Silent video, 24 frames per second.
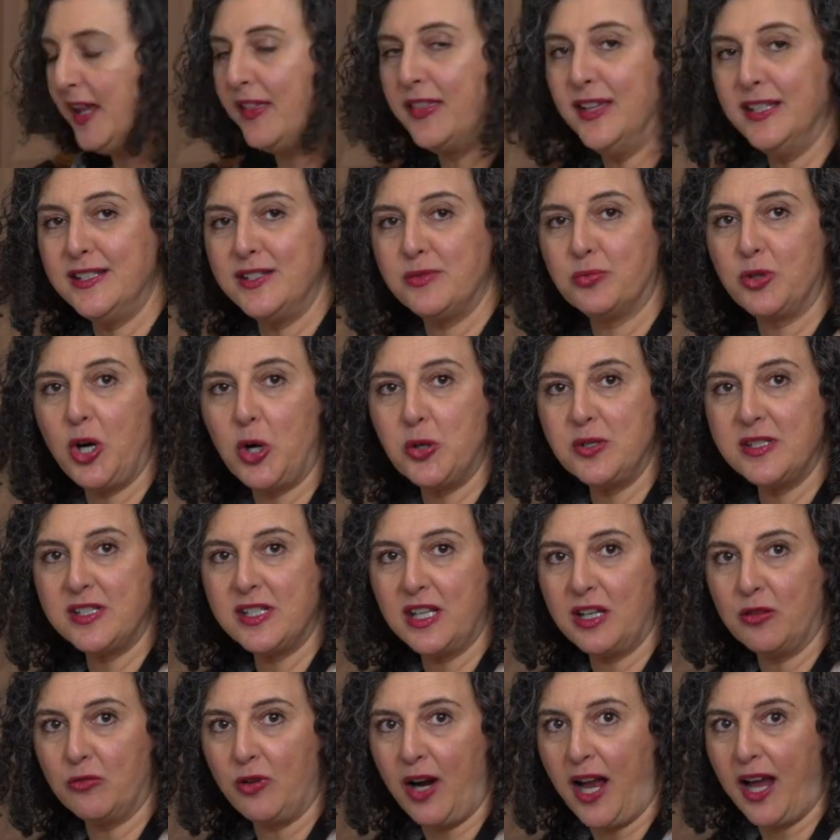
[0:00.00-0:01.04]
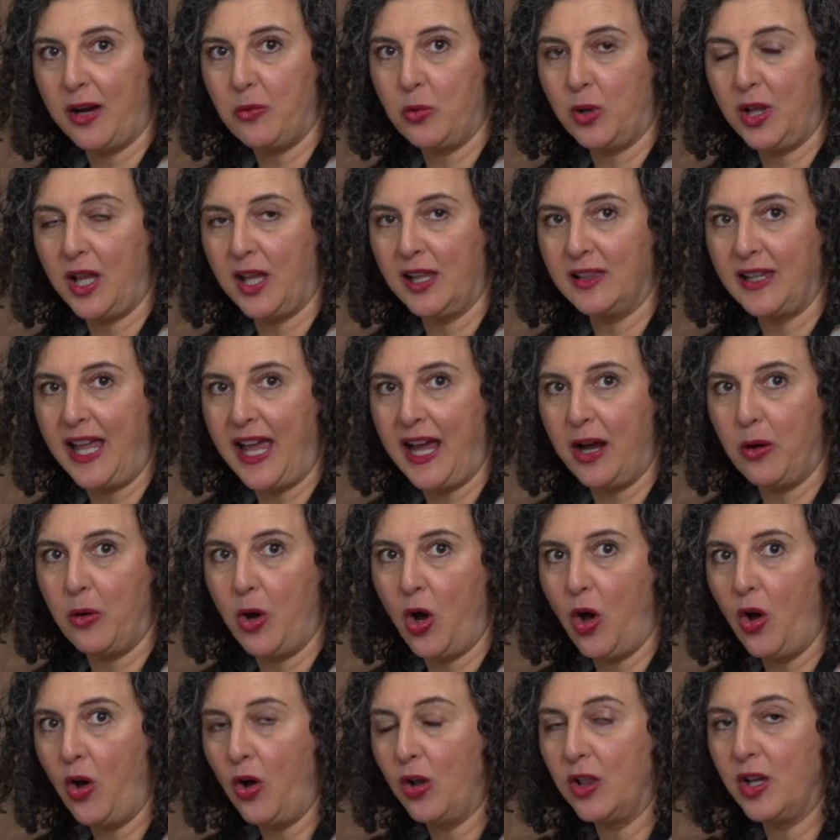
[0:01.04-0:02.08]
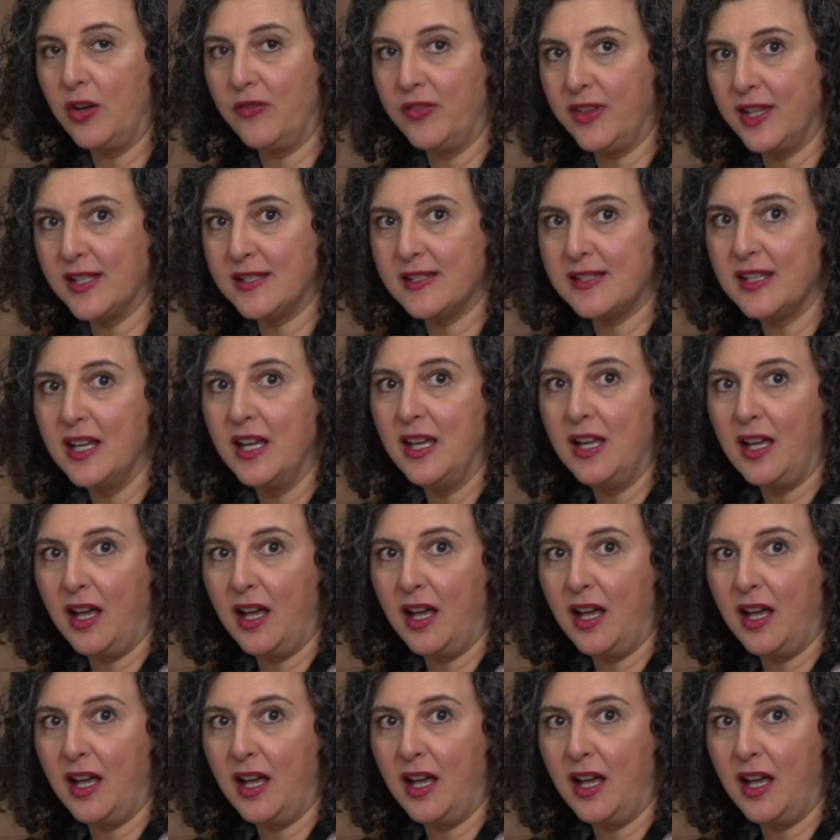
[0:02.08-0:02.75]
This roasting rack will allow all of this